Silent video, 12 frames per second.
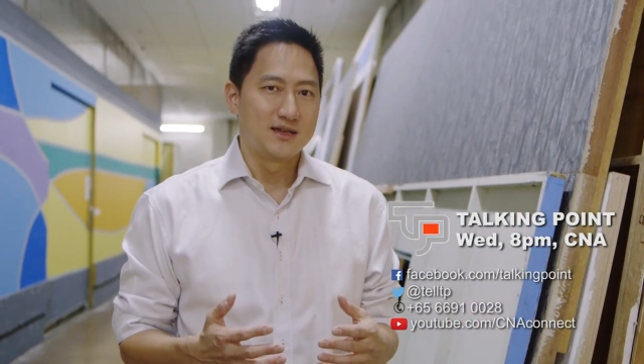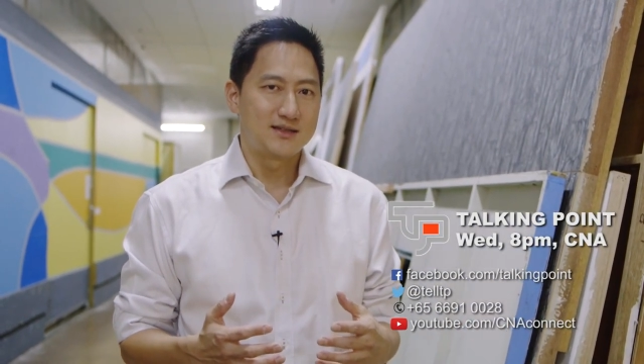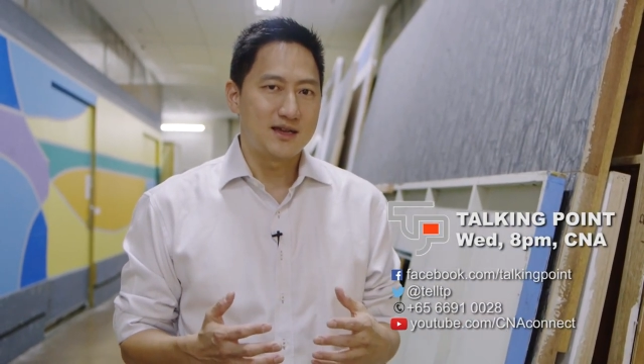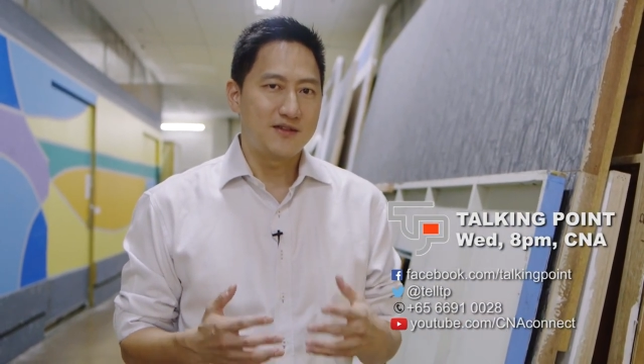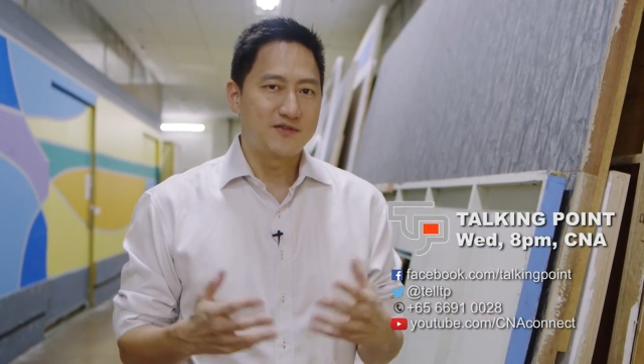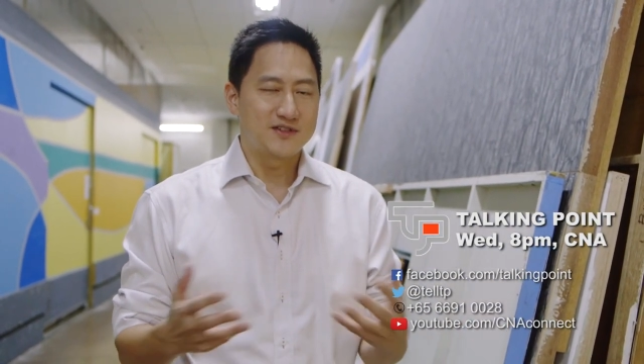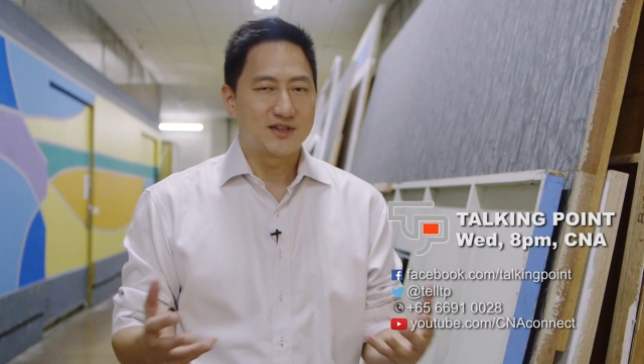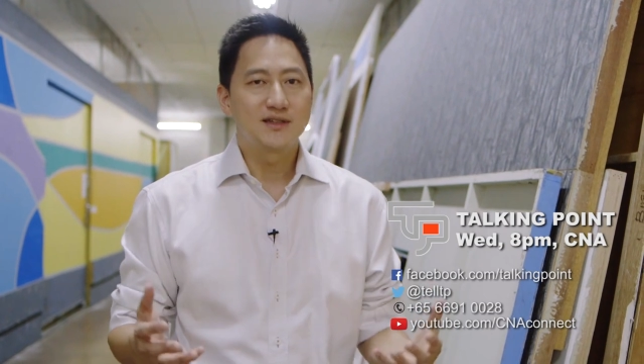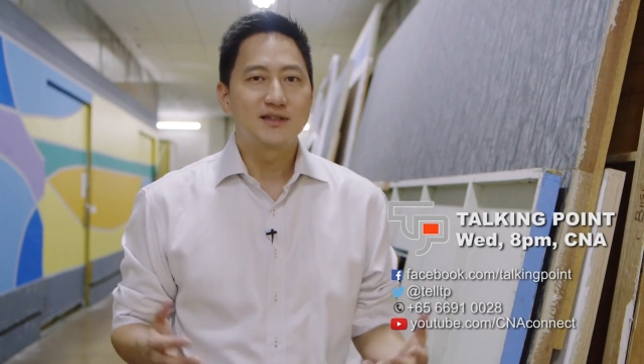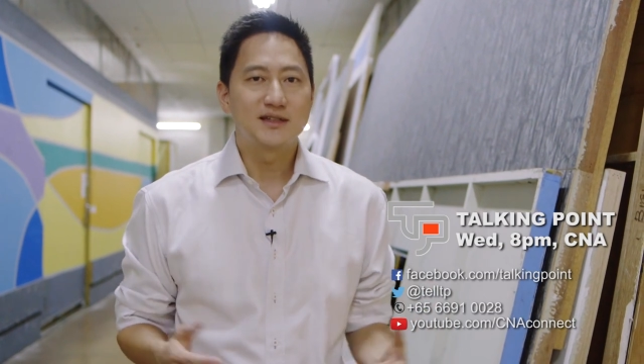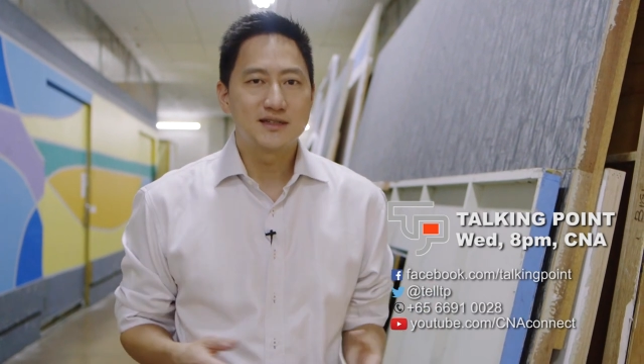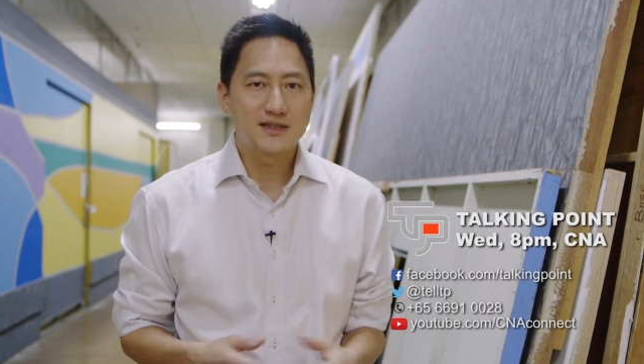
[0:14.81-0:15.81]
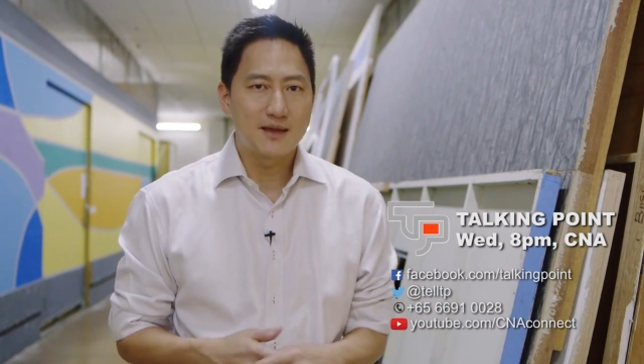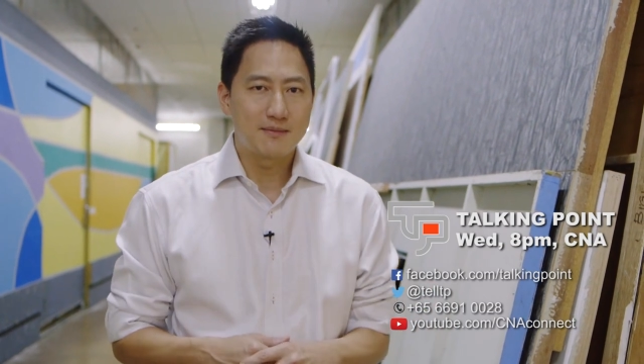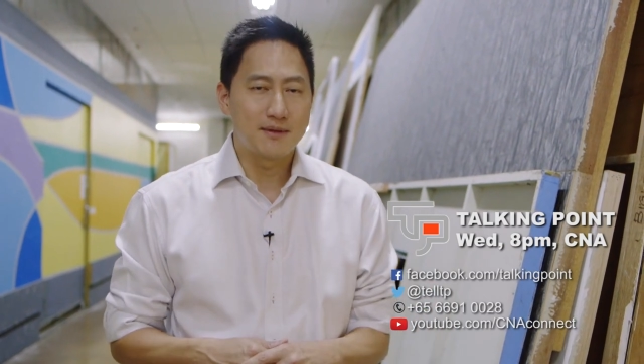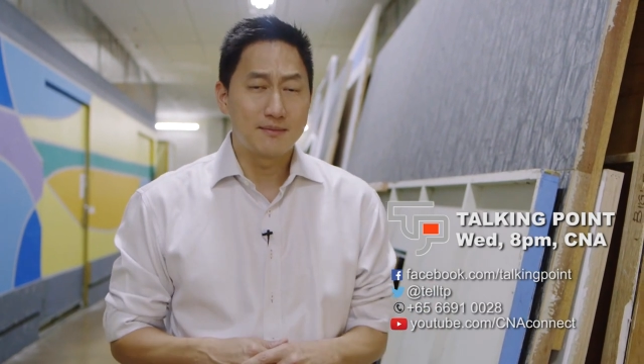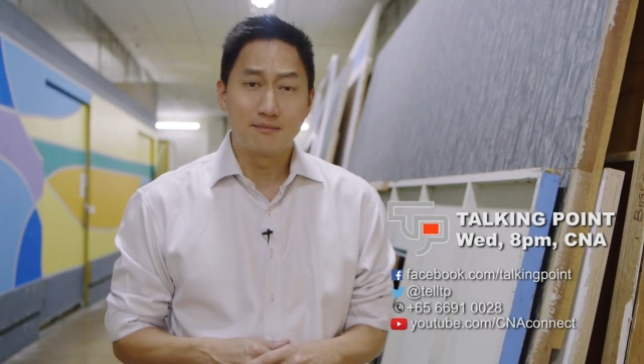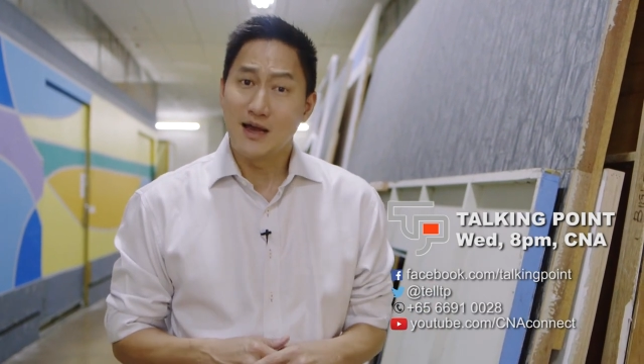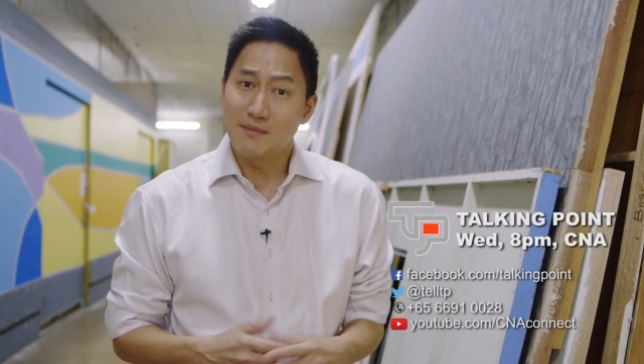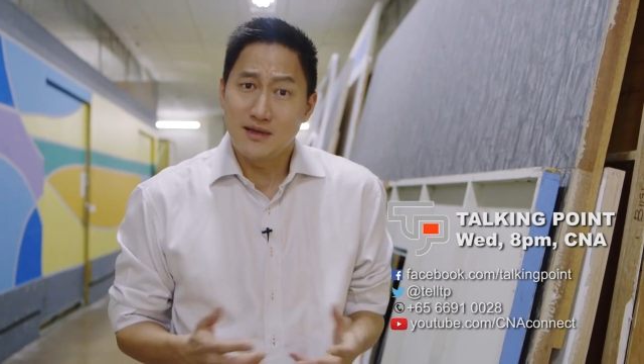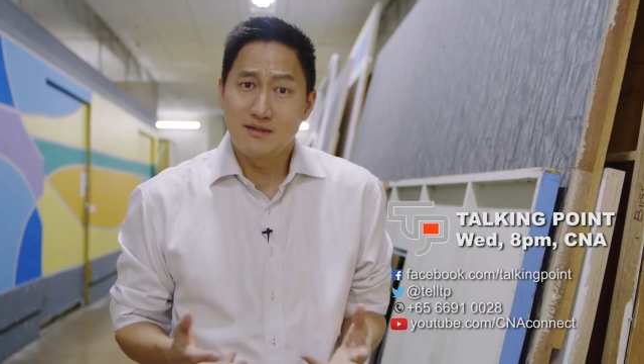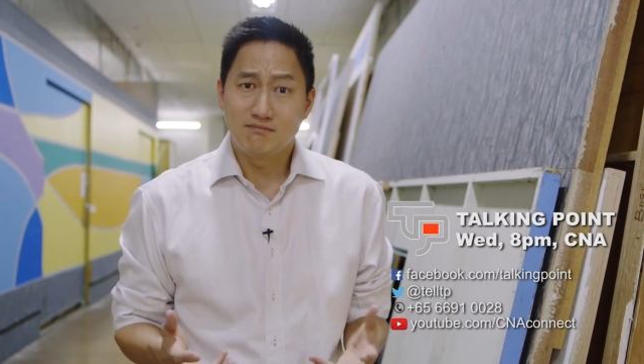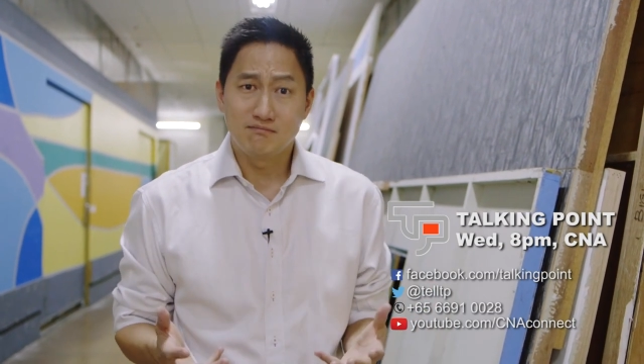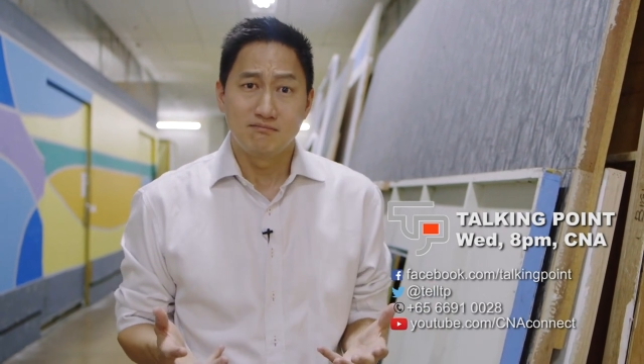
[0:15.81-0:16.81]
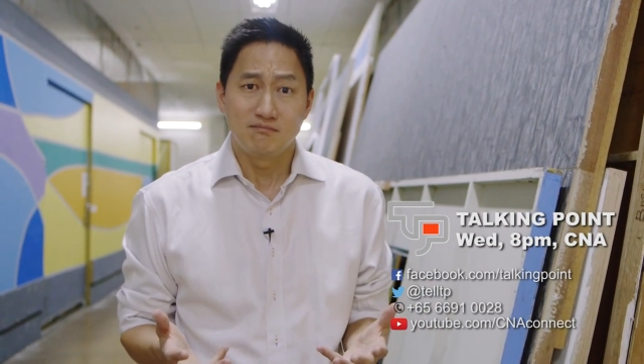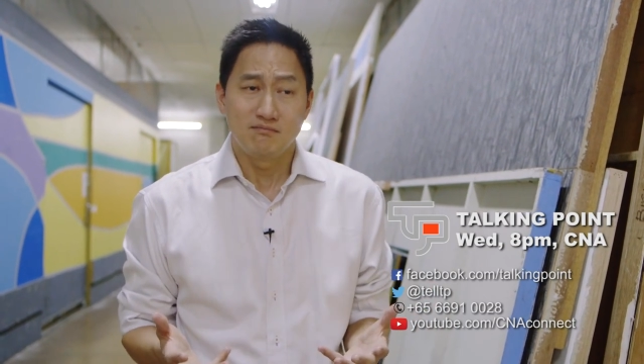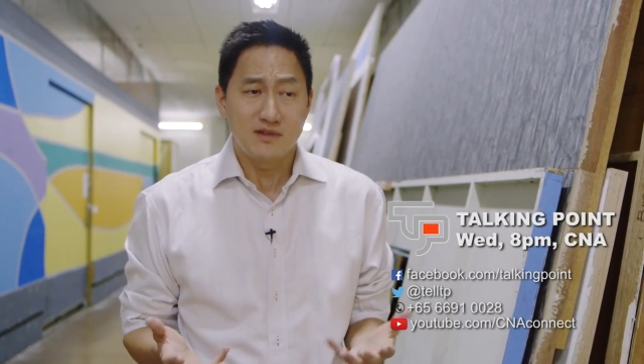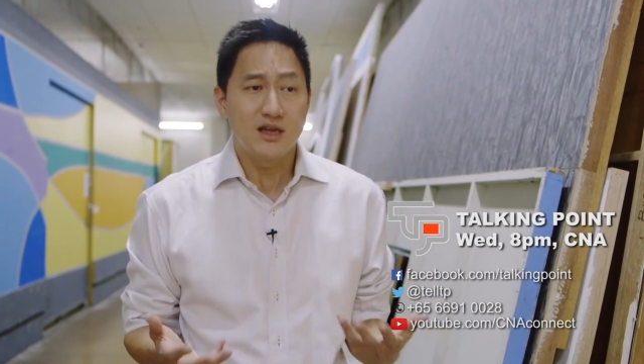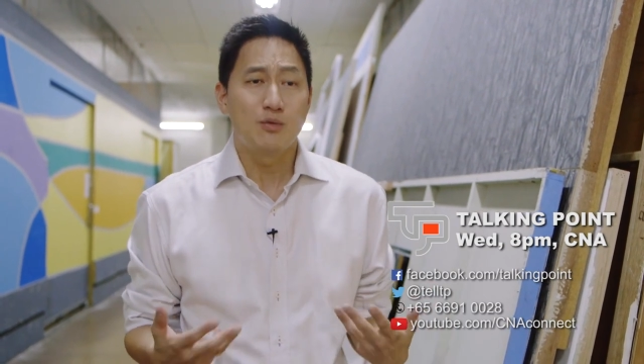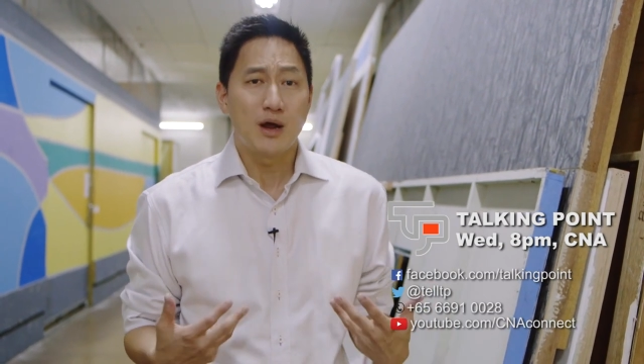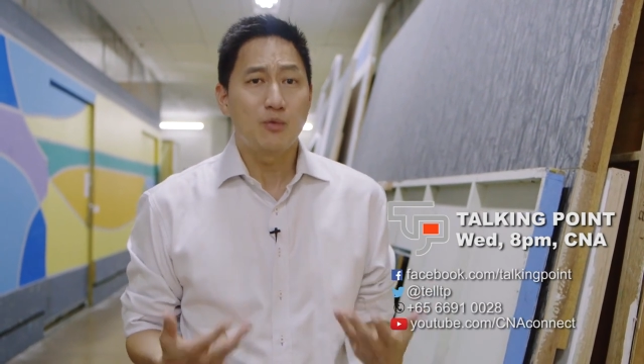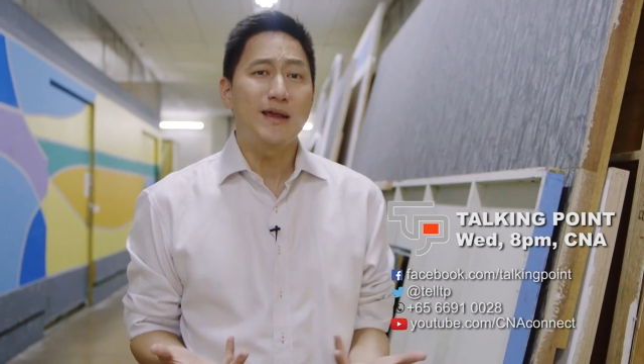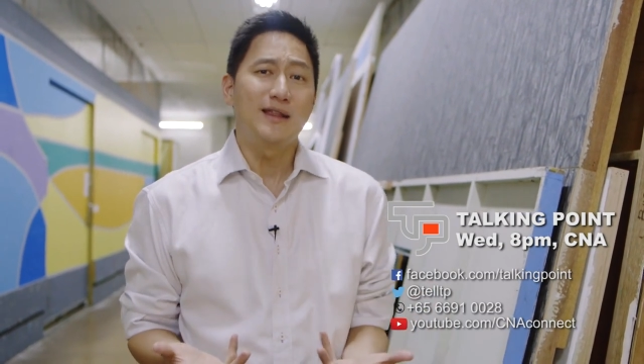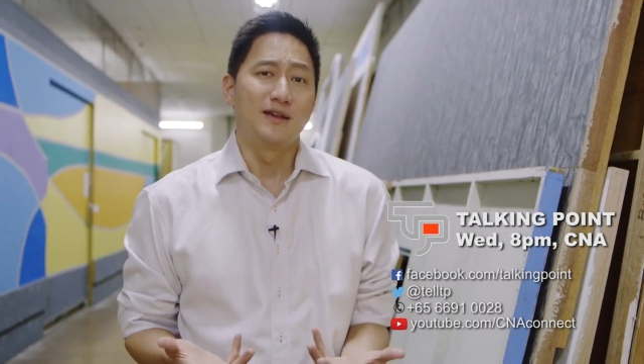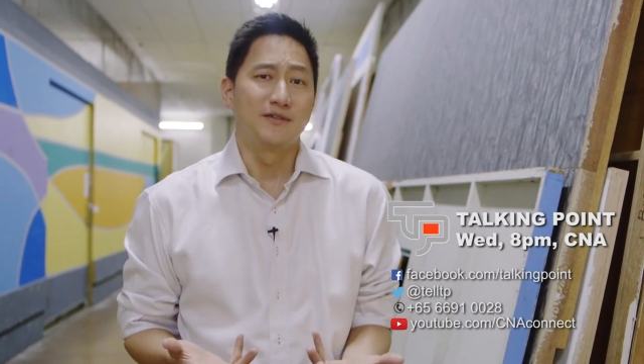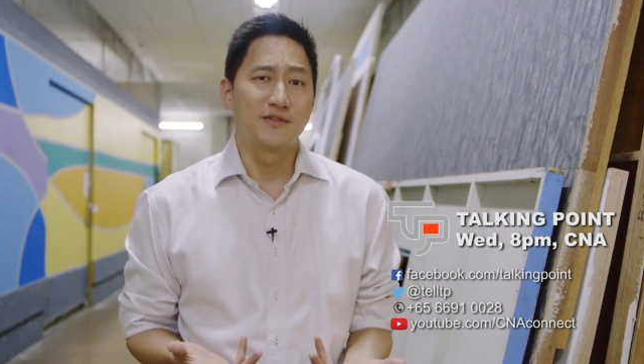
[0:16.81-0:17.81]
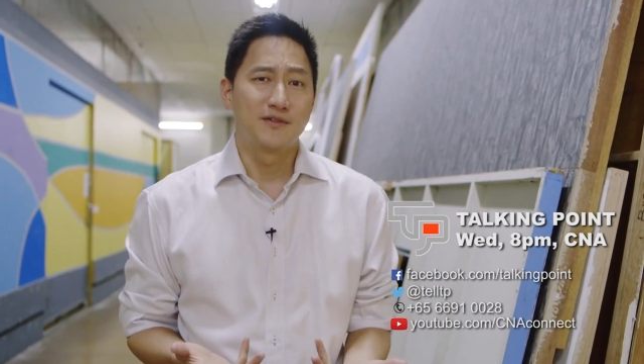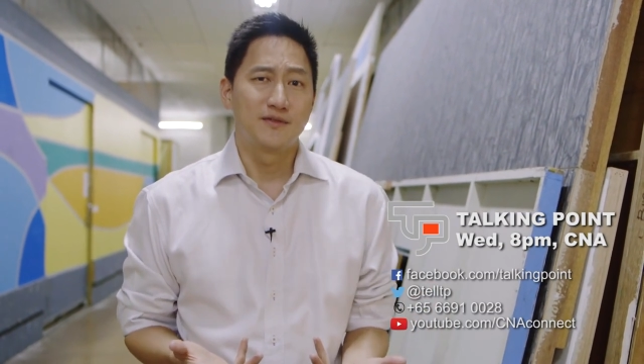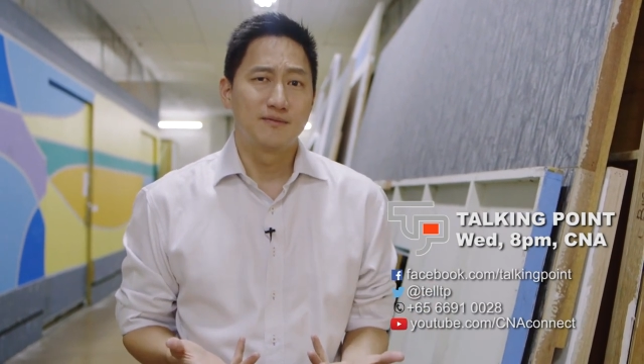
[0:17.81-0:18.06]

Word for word: stay in facilities that might be near where we live.